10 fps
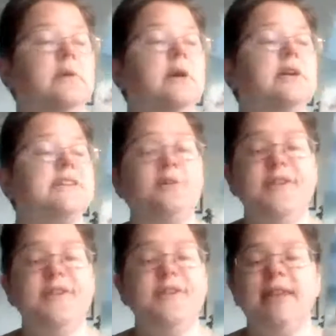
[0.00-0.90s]
Because I don't
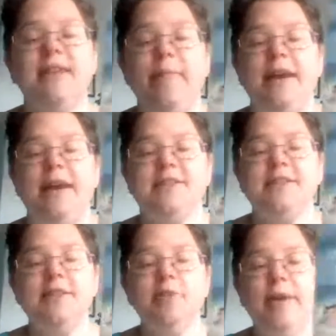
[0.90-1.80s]
think it's that bad. It's a
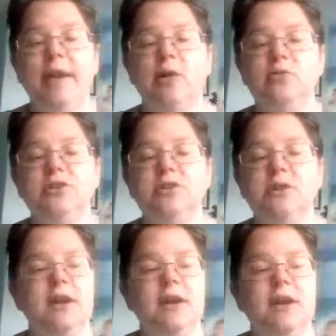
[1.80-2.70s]
little bit out.
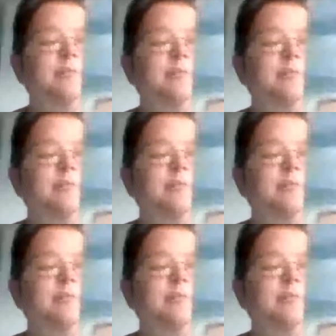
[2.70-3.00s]
Some of